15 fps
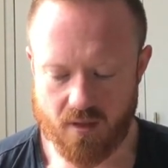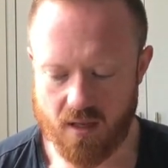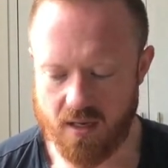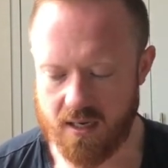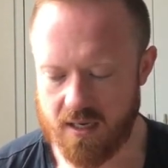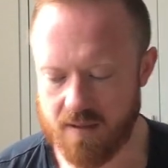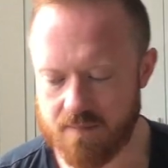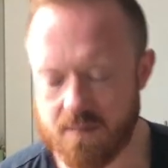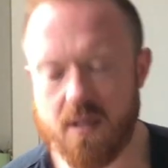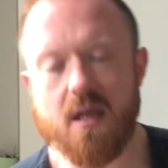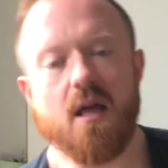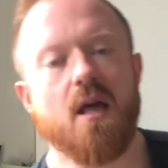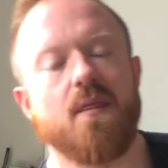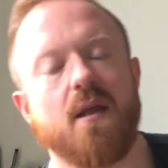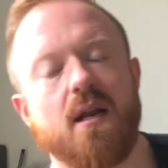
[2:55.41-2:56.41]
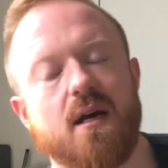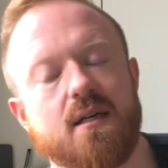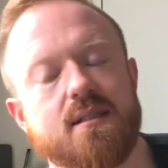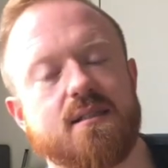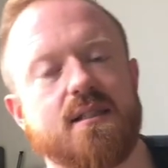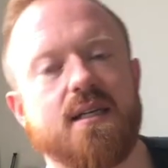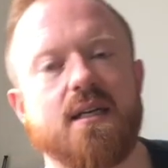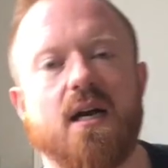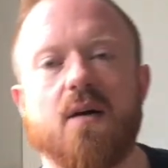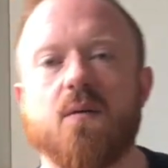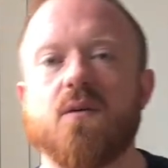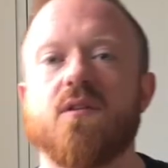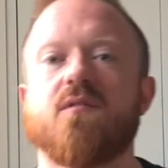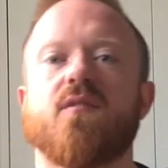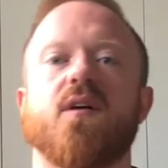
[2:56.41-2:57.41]
The last thing I
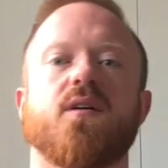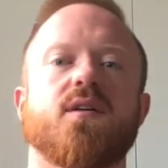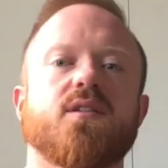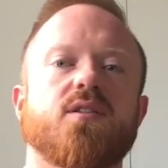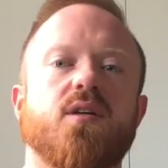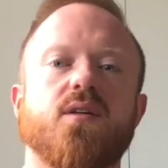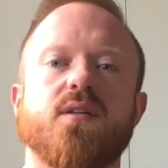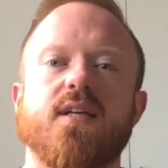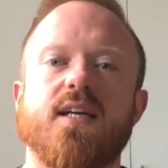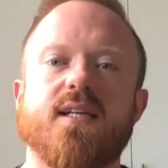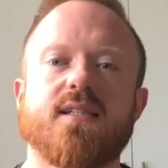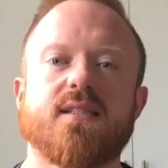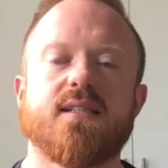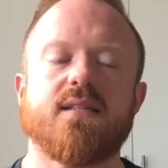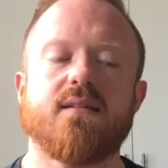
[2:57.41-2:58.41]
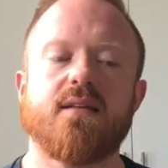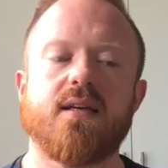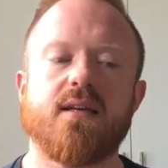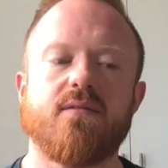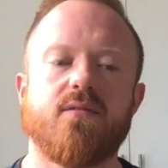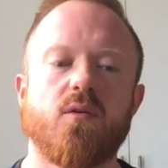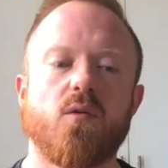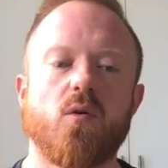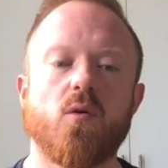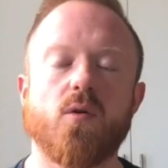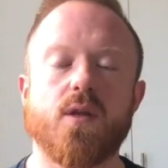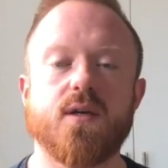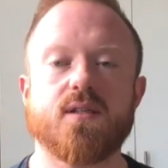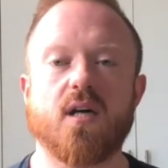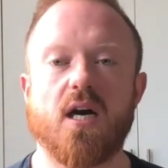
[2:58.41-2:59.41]
want to focus on is for all
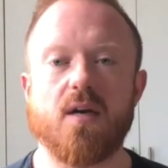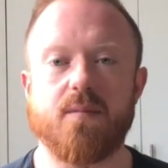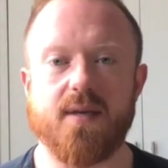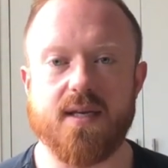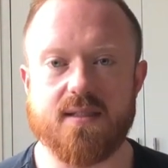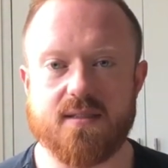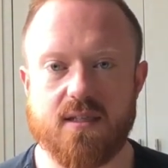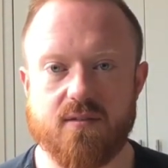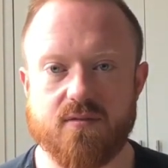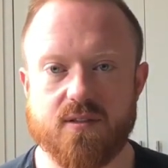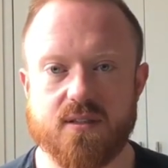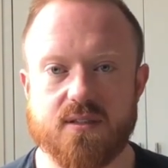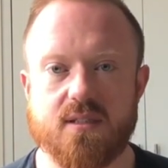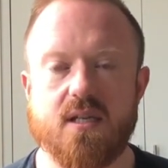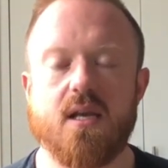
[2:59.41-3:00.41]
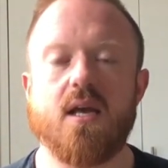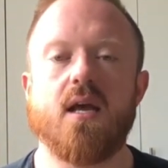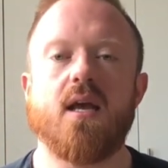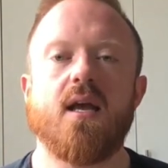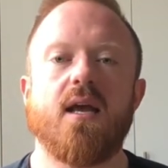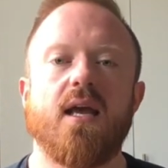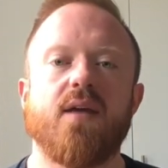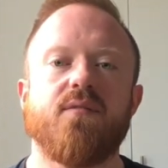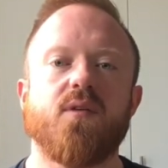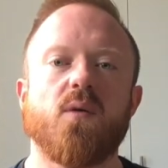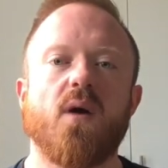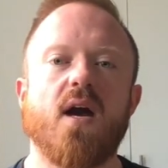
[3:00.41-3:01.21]
those IBS sufferers. If you're